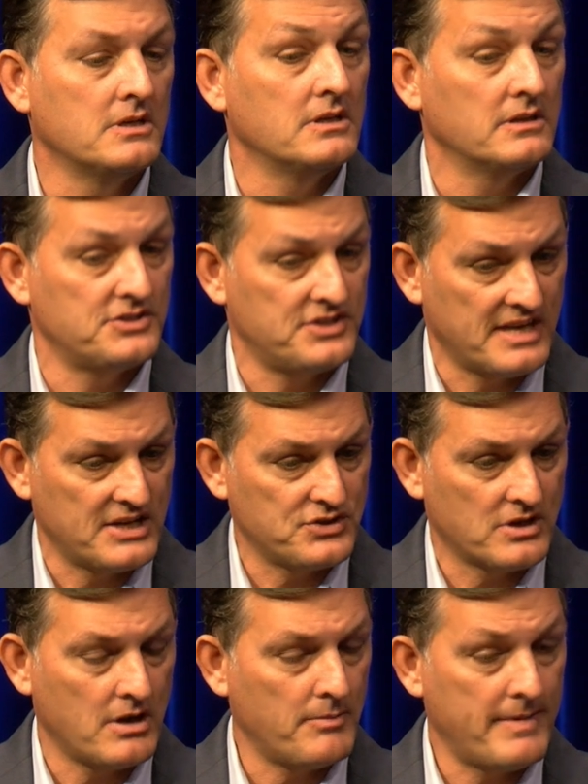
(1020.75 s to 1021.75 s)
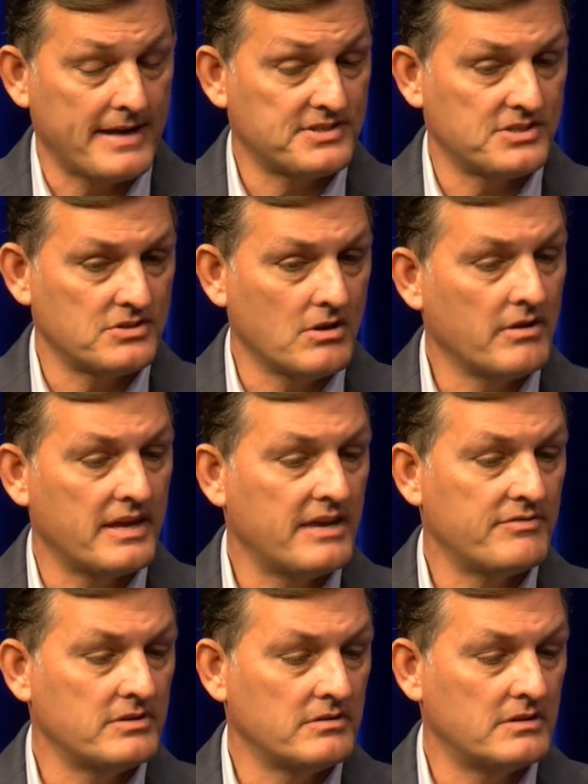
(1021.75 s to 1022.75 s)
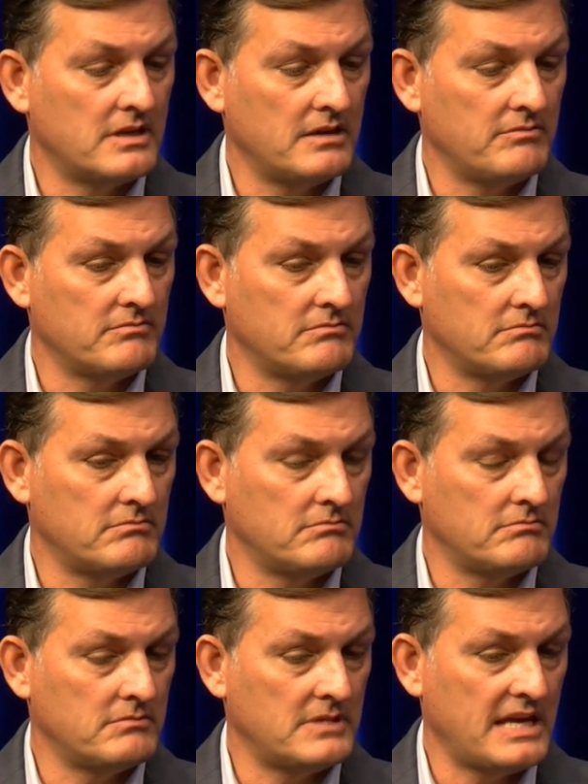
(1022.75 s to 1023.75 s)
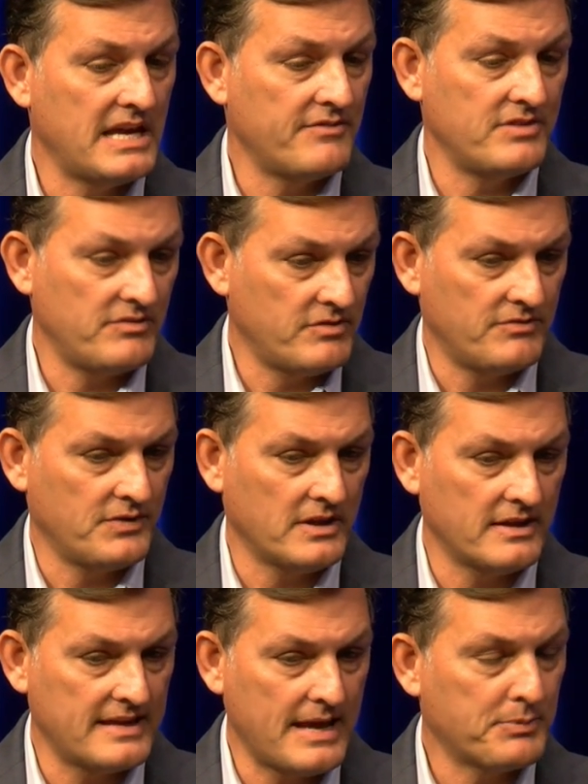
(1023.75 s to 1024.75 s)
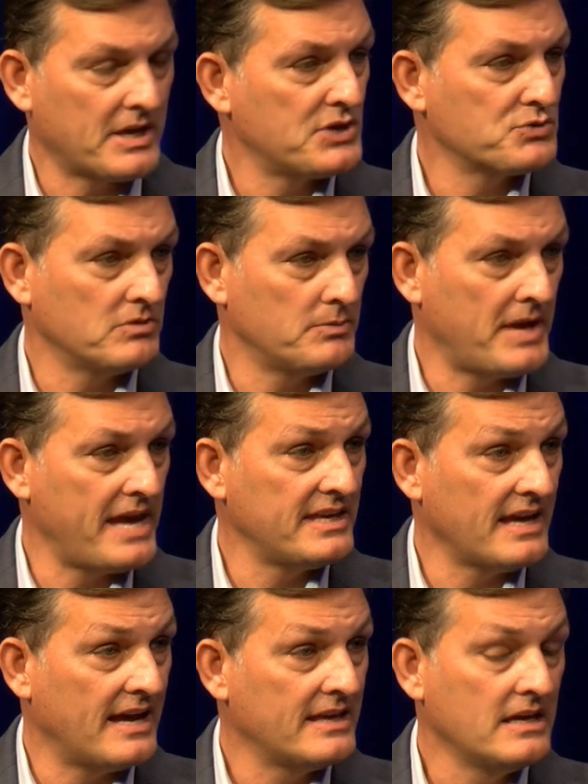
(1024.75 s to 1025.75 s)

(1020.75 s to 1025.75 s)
Listing agent called me back and says, no, they haven't, they, they haven't even filled out an application with the bank yet.